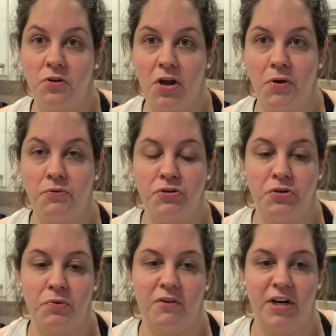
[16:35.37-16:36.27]
go
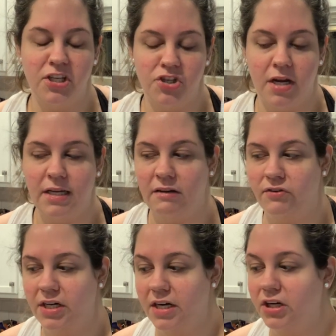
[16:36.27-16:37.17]
to a restaurant to eat
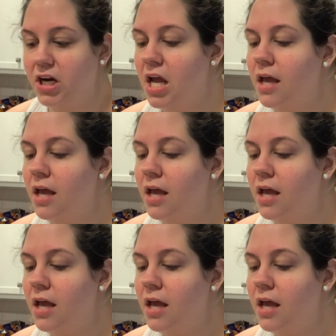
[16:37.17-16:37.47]
for dinner.